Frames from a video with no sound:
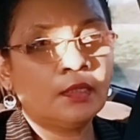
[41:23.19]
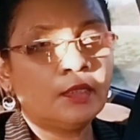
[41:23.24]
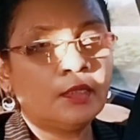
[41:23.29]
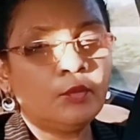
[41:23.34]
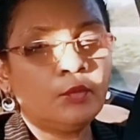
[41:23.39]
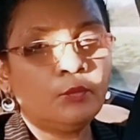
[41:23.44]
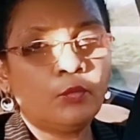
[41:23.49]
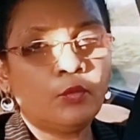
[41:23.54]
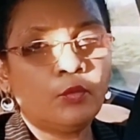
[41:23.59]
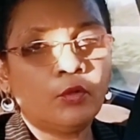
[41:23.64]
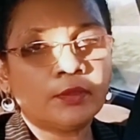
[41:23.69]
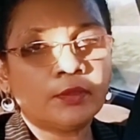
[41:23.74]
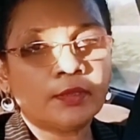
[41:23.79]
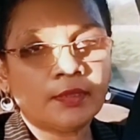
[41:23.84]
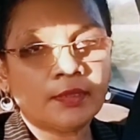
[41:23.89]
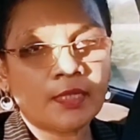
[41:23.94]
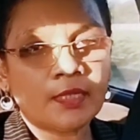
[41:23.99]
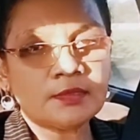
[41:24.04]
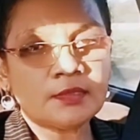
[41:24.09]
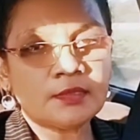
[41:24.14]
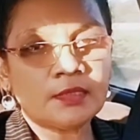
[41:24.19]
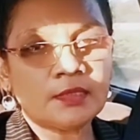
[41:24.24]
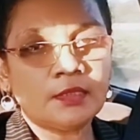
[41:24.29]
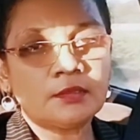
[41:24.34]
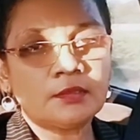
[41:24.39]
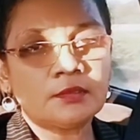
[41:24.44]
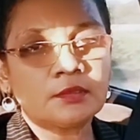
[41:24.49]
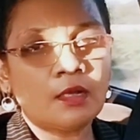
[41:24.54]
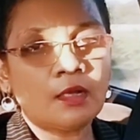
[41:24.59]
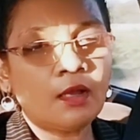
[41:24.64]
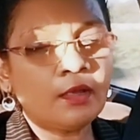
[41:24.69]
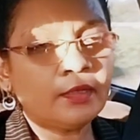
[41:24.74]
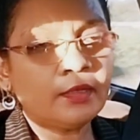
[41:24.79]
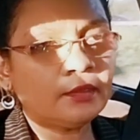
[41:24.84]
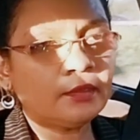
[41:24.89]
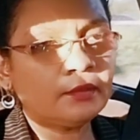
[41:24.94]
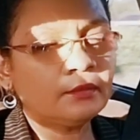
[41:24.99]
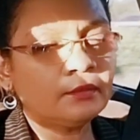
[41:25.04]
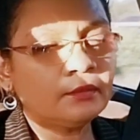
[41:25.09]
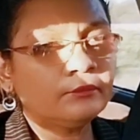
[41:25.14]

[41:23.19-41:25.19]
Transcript: important as they saw it.